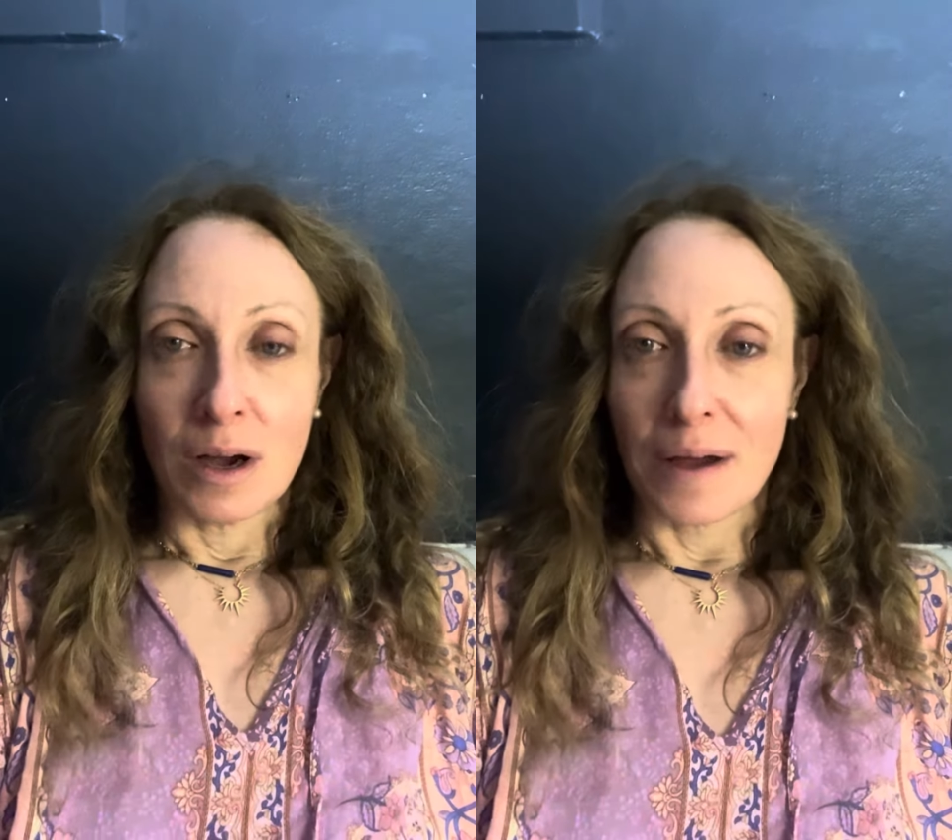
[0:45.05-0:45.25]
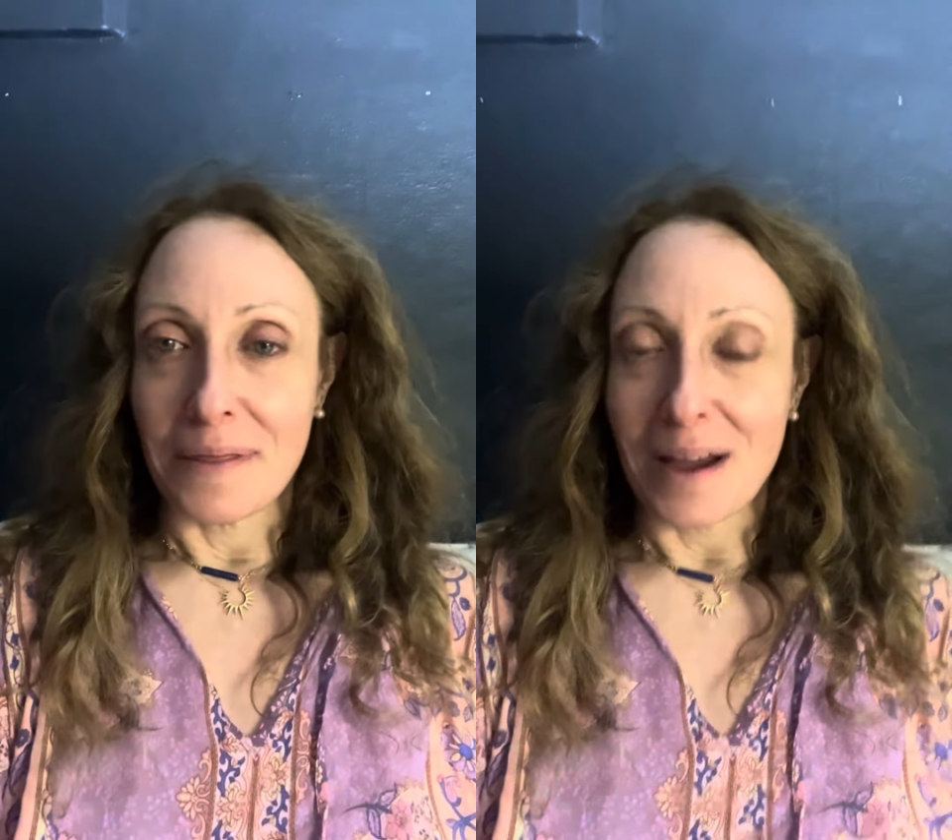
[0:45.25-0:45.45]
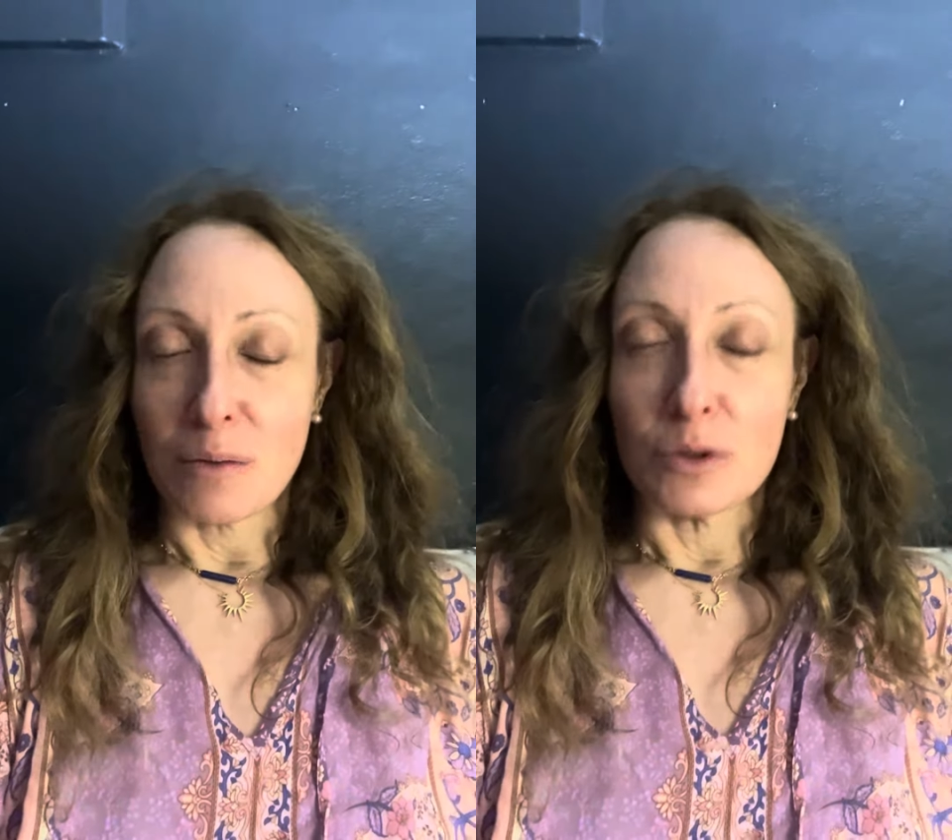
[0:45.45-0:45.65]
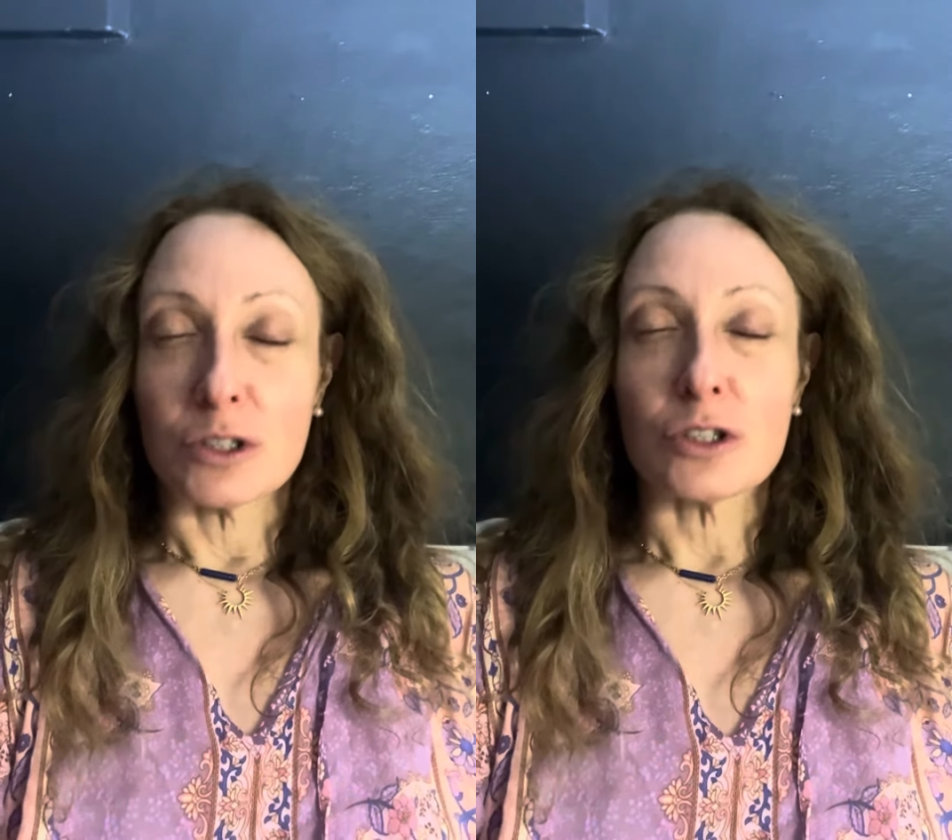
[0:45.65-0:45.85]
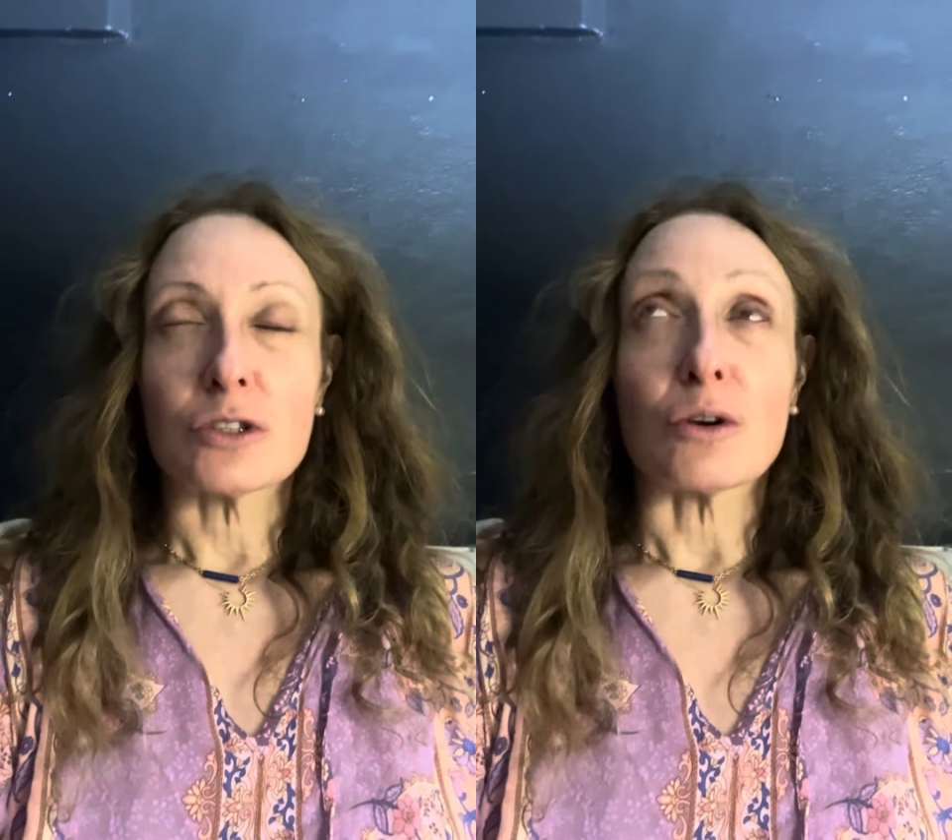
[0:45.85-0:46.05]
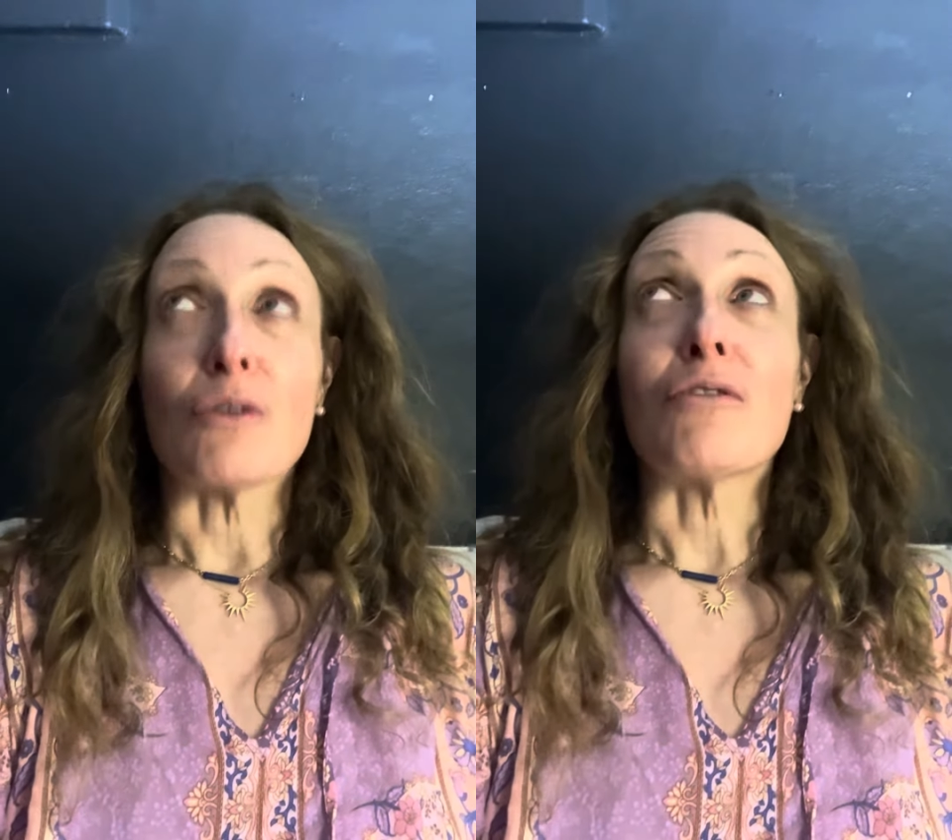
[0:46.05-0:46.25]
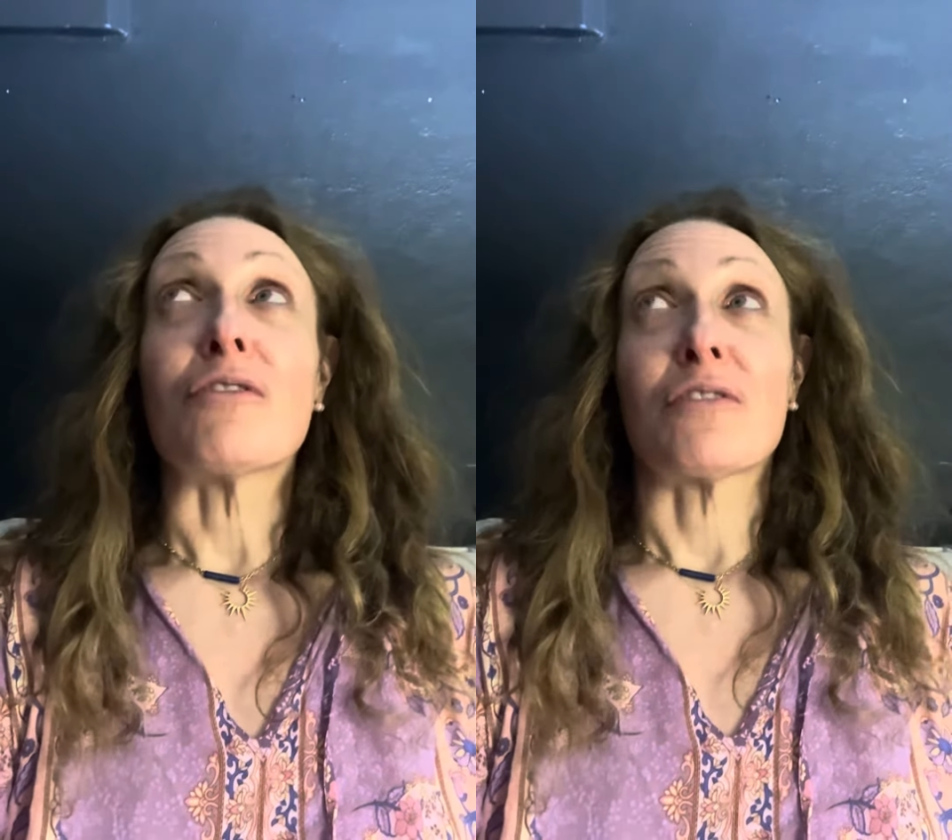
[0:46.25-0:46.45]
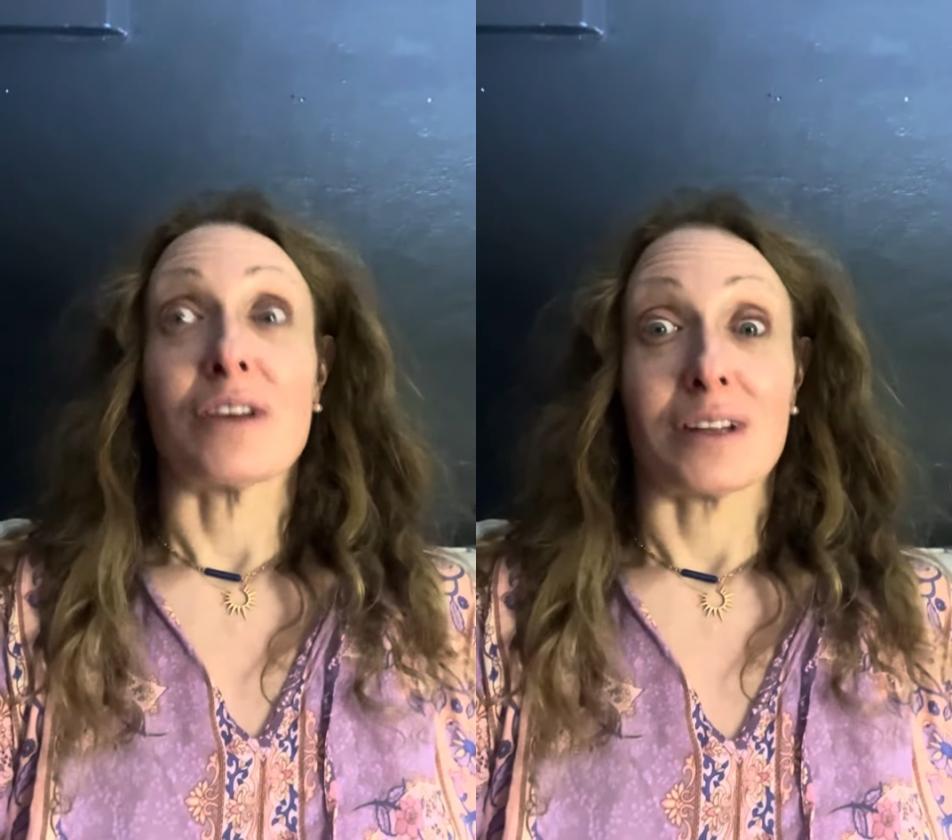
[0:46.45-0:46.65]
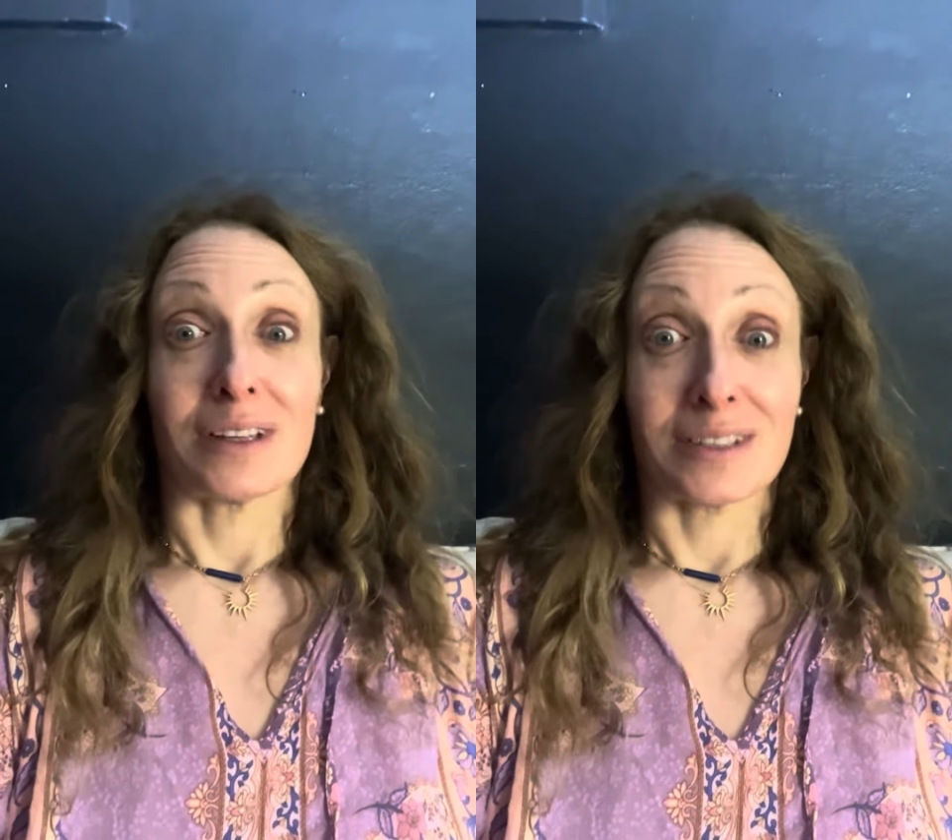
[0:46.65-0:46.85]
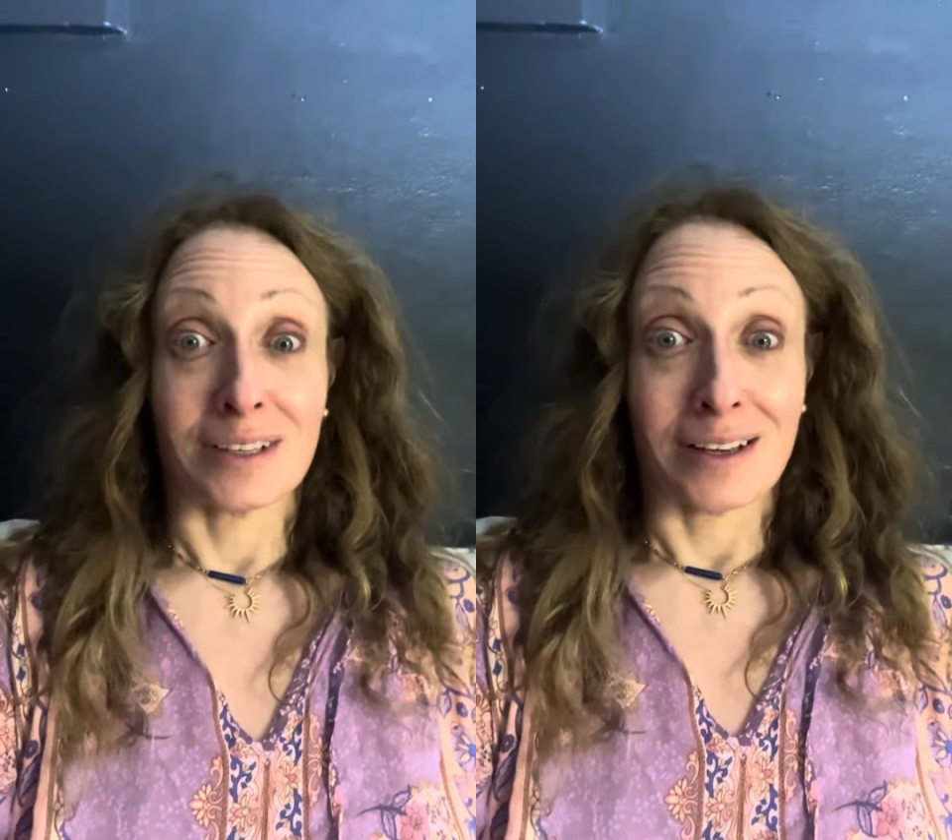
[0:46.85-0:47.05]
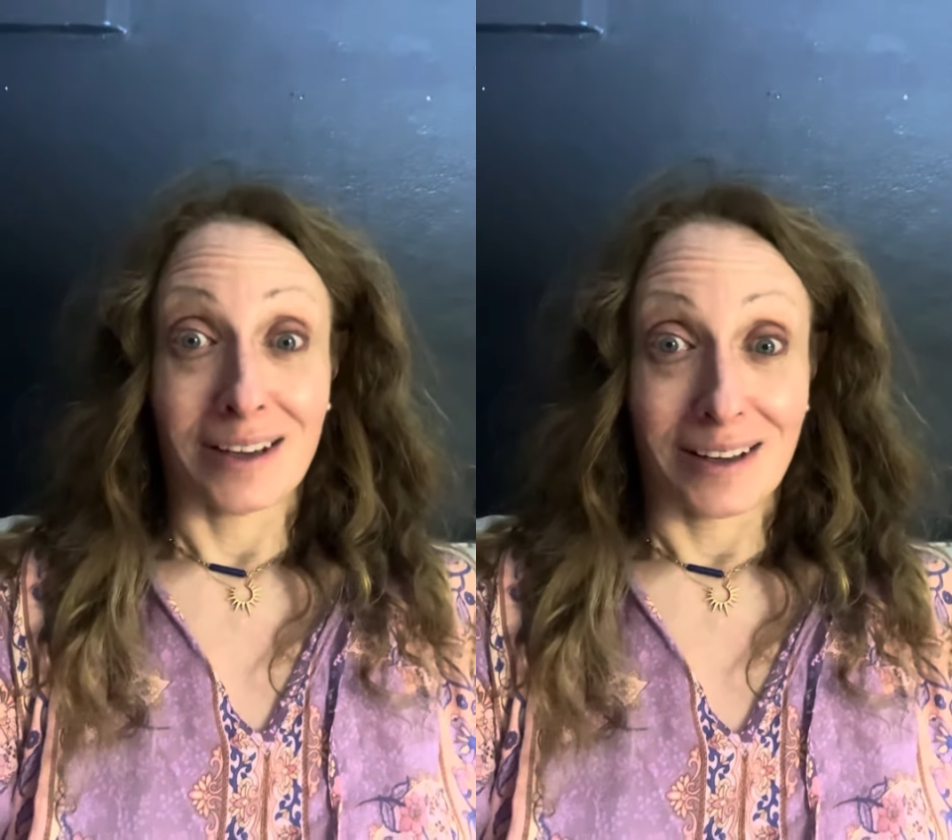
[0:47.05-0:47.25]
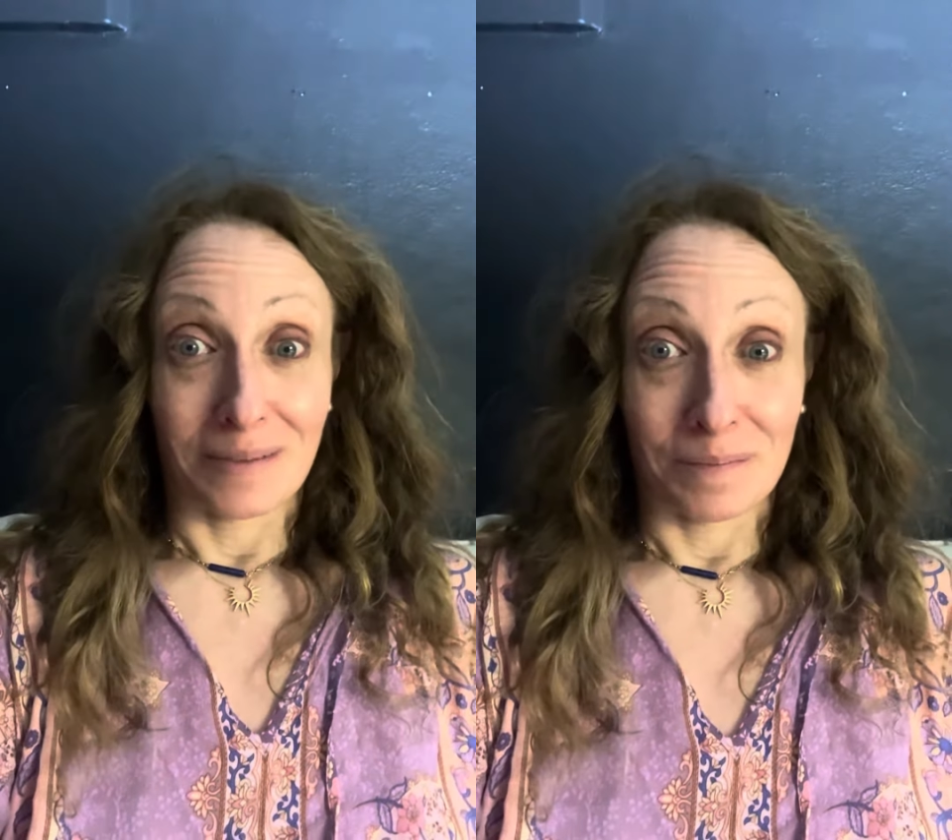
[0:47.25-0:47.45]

And that was so filling tonight.